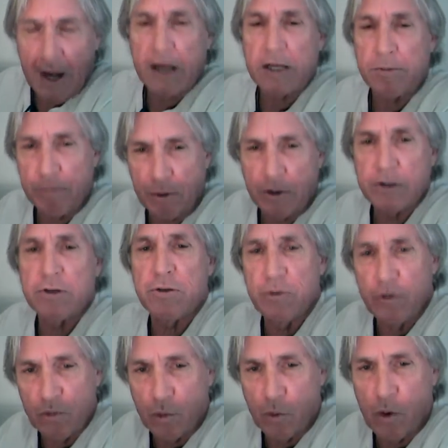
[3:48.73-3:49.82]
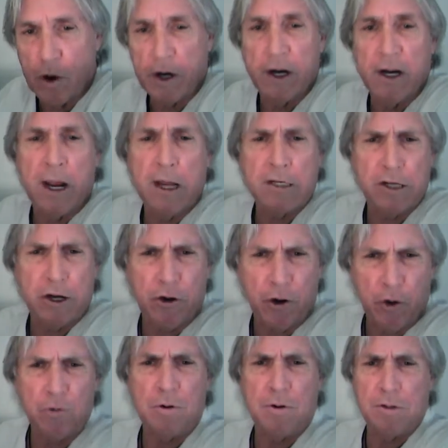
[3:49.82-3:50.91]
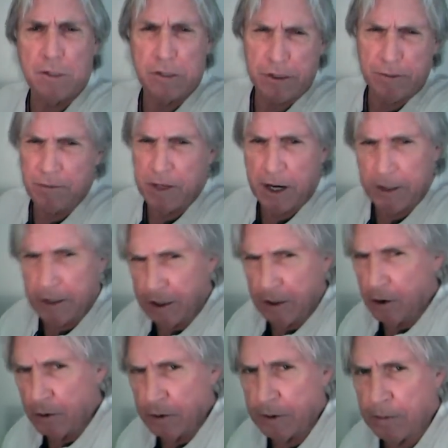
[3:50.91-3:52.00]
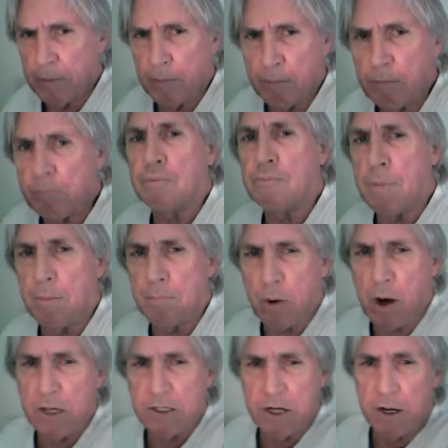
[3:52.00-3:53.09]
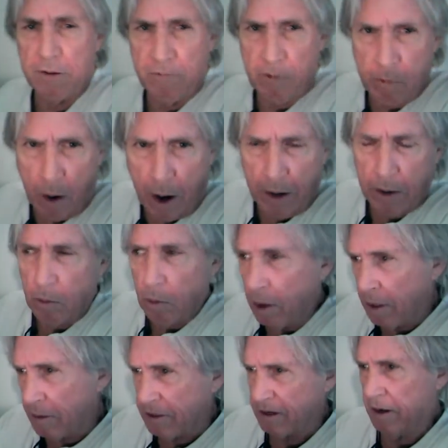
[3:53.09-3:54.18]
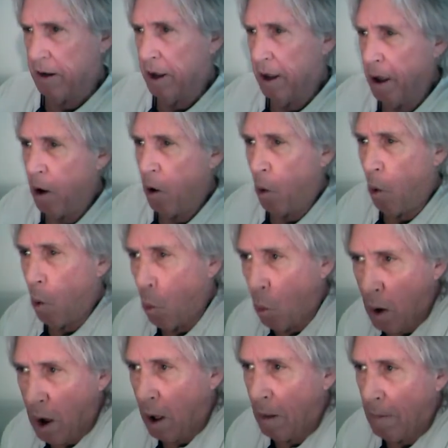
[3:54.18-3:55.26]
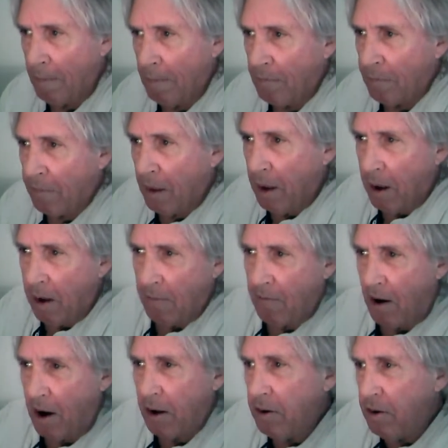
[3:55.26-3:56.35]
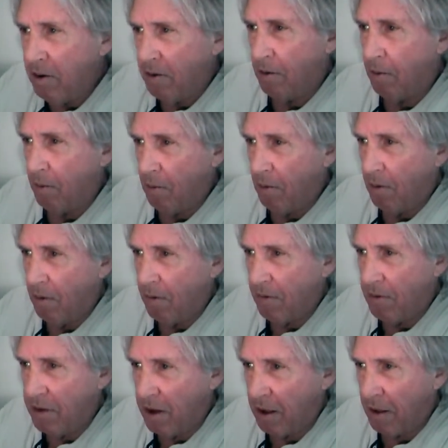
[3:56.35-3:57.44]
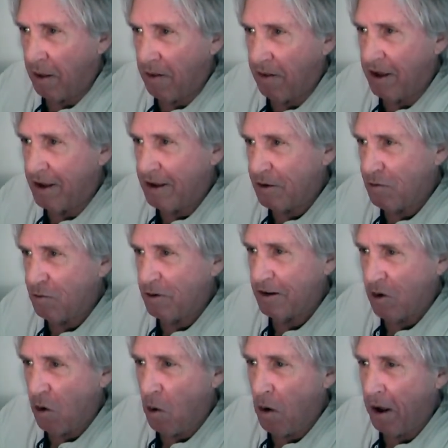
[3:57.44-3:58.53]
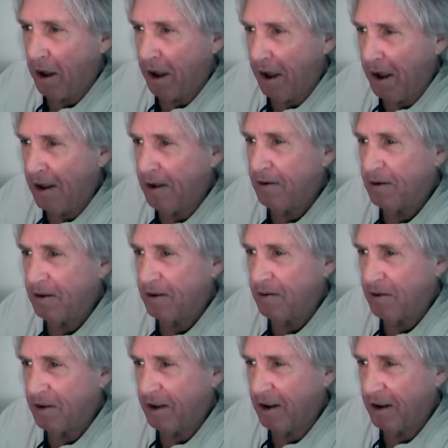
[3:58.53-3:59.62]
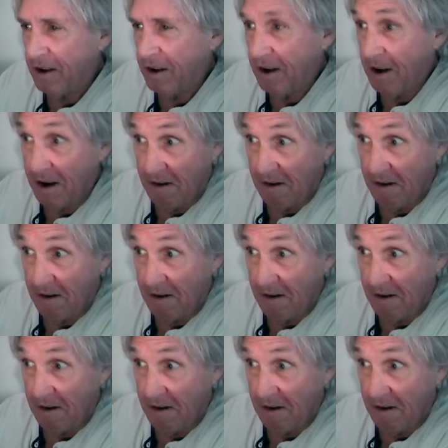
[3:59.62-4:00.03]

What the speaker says: as a person who's working as a coder in the subjecting code of a project for Brown and Williamson. Well, if I knew that this was going into the